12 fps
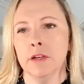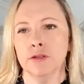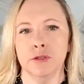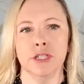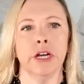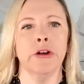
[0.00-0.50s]

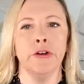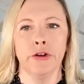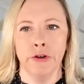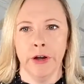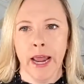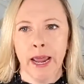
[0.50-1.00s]
You share
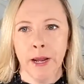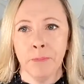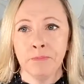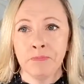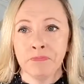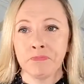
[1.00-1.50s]
your
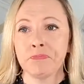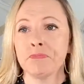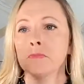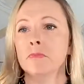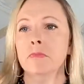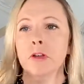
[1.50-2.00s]
name,
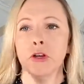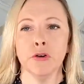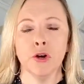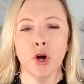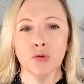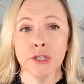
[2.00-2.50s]
your
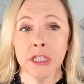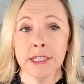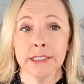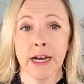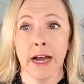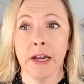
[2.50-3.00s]

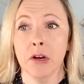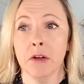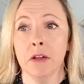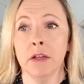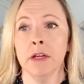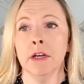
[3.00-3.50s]
coaching
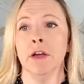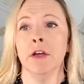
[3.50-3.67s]
title,